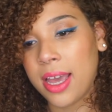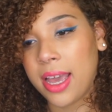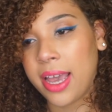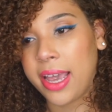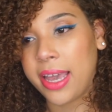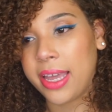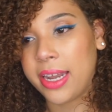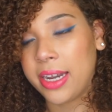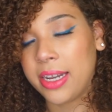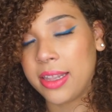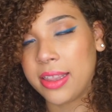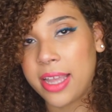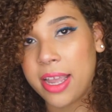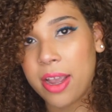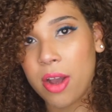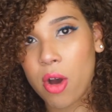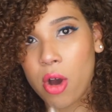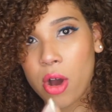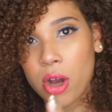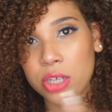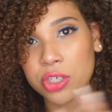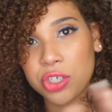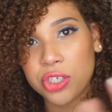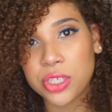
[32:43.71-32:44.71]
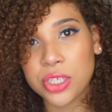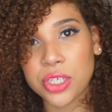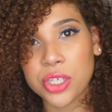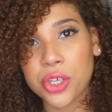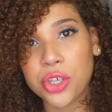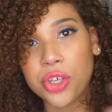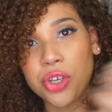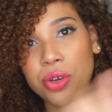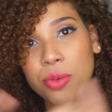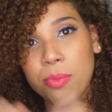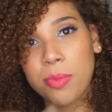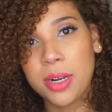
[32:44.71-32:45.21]
And they all just
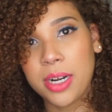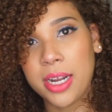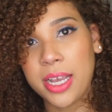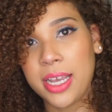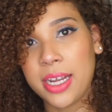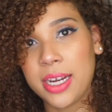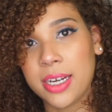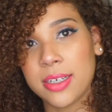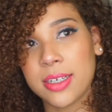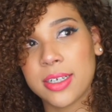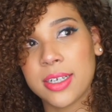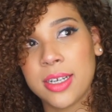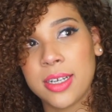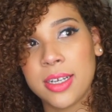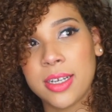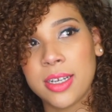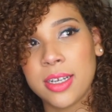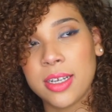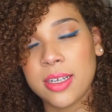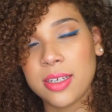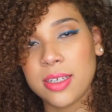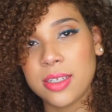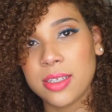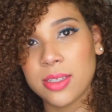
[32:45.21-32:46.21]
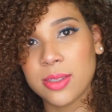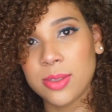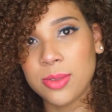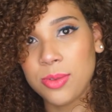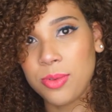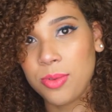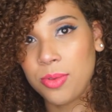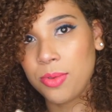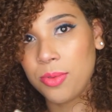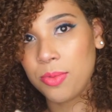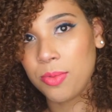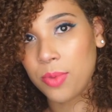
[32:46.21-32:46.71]
accumulated
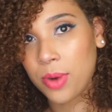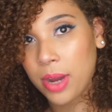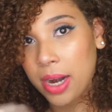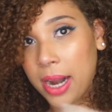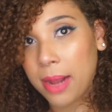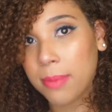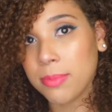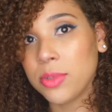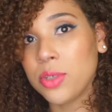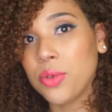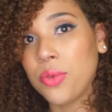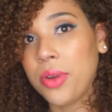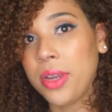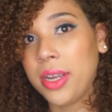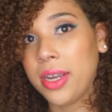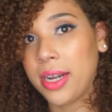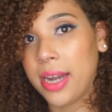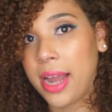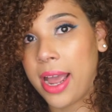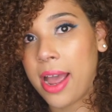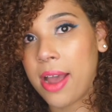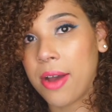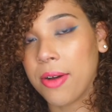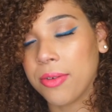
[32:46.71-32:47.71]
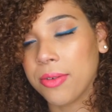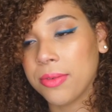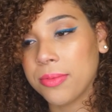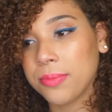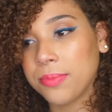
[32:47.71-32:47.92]
into what I'm doing now.